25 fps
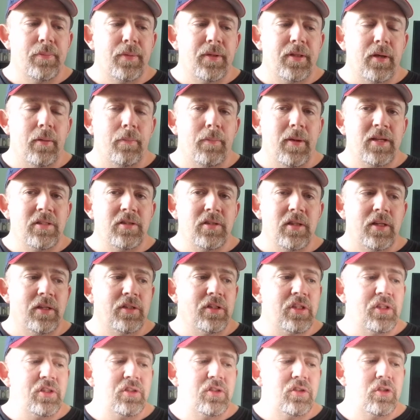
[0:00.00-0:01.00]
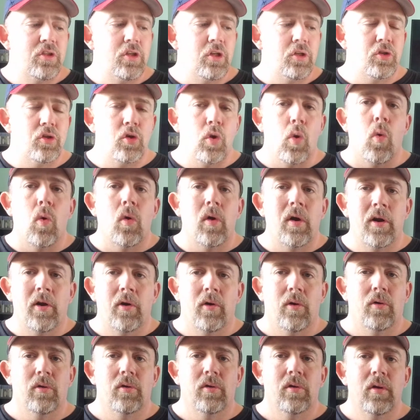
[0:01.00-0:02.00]
but they're basically just
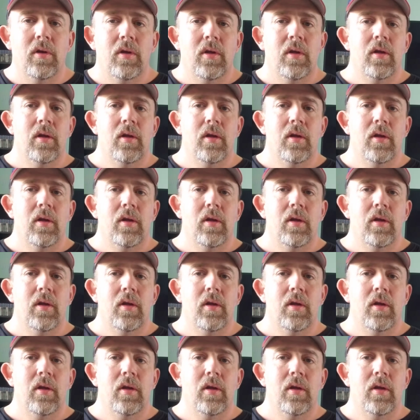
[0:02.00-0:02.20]
tutorial,